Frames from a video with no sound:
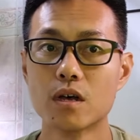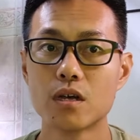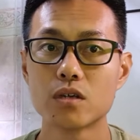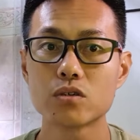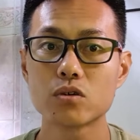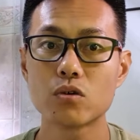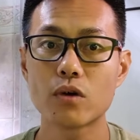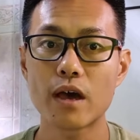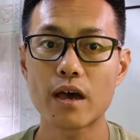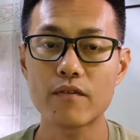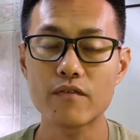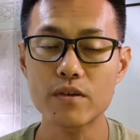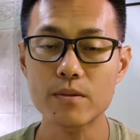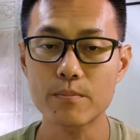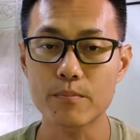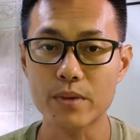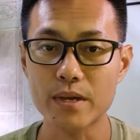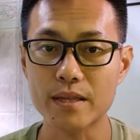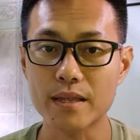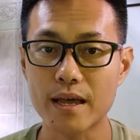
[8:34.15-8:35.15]
So
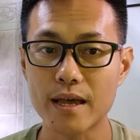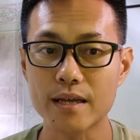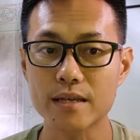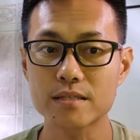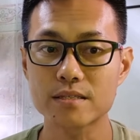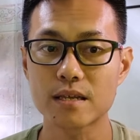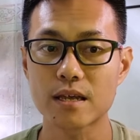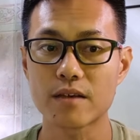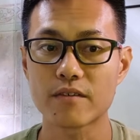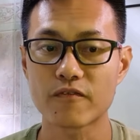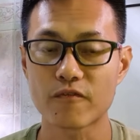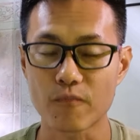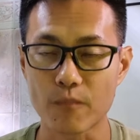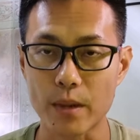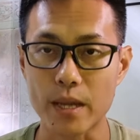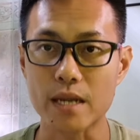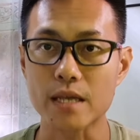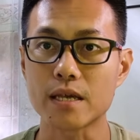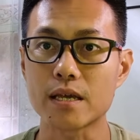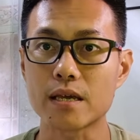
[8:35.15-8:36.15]
having big tanks have
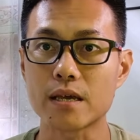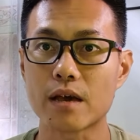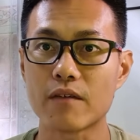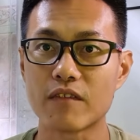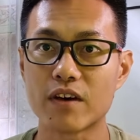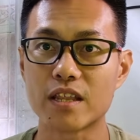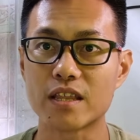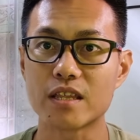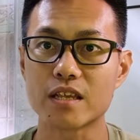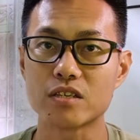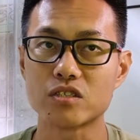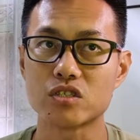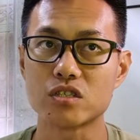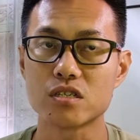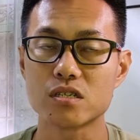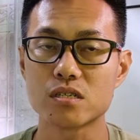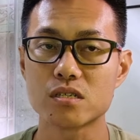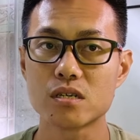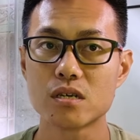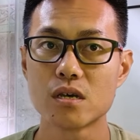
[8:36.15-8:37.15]
many
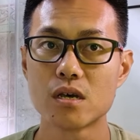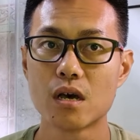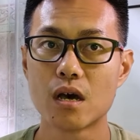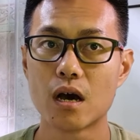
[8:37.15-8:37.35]
advantages.